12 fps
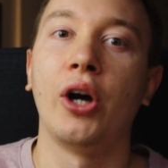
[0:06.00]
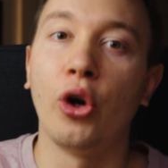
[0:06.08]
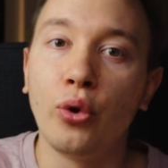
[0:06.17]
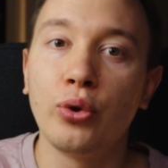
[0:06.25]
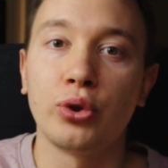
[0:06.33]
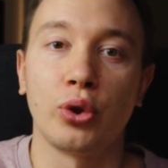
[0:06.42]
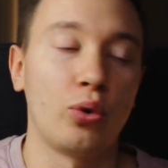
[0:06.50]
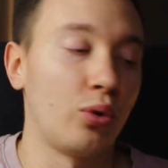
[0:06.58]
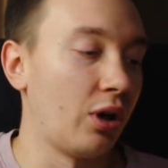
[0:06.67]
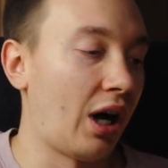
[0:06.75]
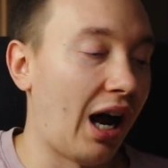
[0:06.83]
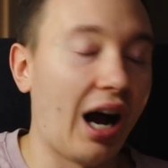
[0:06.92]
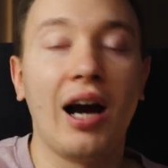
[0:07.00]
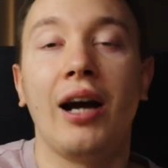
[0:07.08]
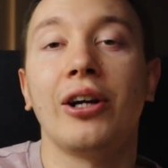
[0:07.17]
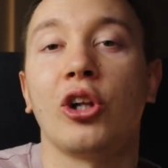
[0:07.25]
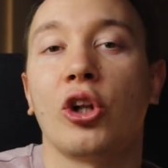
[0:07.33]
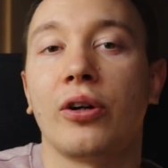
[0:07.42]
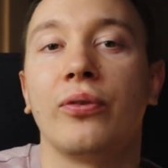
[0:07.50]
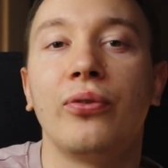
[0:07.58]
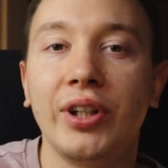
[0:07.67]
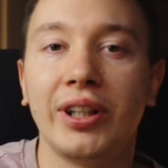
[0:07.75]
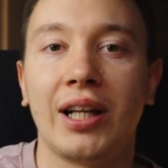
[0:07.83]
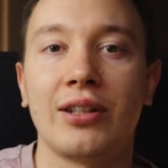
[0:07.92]
also hired a lot of
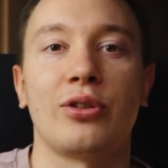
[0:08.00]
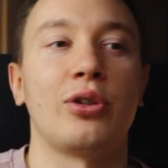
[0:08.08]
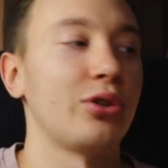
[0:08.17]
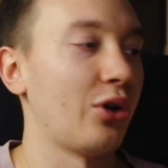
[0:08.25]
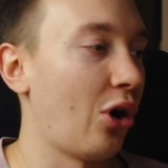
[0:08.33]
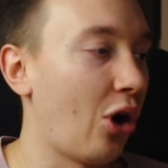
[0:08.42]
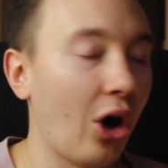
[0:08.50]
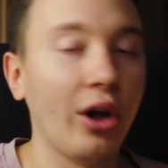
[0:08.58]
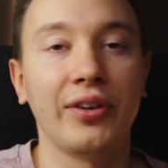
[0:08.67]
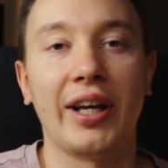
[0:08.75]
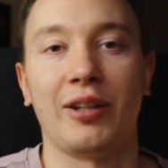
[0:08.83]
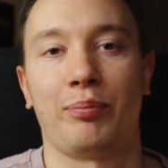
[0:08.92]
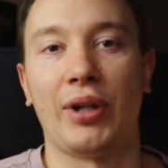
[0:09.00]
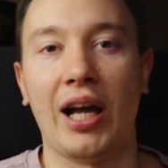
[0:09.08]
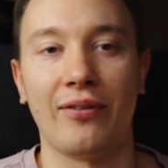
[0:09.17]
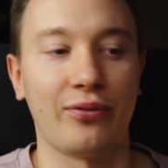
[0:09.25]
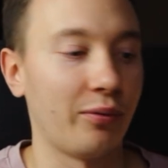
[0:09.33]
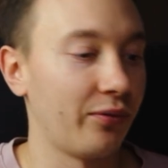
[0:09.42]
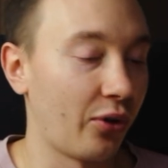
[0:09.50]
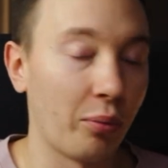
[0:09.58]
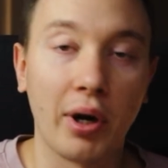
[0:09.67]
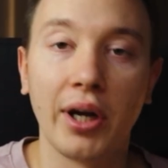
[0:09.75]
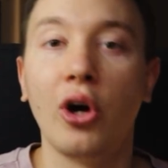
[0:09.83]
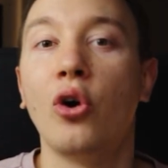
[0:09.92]
freelancers on that platform for
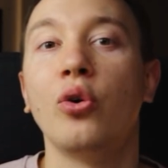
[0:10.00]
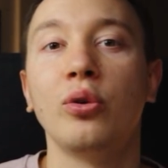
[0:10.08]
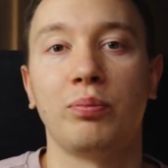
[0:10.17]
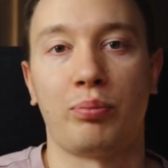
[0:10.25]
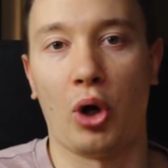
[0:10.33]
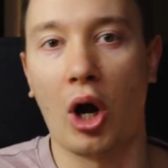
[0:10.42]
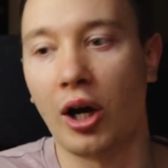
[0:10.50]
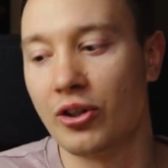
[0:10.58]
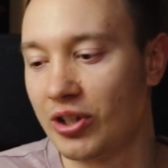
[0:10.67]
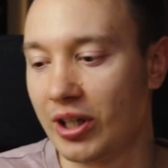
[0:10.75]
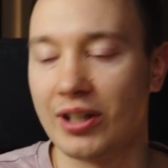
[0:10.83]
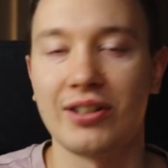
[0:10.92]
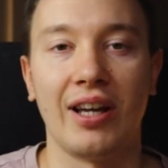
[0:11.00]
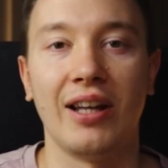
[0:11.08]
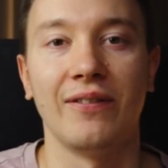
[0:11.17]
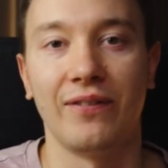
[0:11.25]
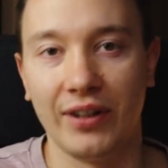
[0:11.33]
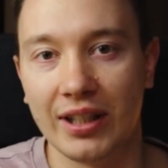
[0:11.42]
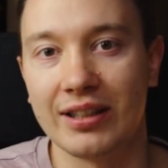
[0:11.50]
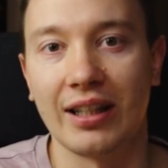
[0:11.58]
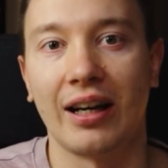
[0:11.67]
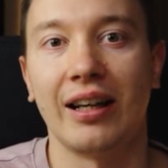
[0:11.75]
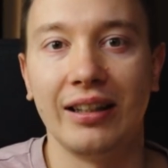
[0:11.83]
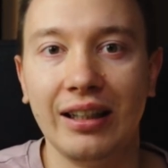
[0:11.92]
my own projects and things that
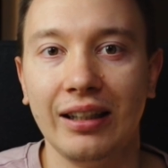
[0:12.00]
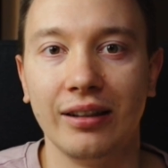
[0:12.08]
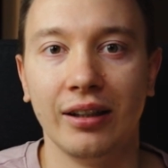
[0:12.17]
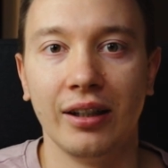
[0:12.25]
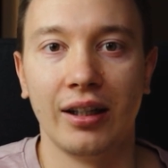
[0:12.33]
I need.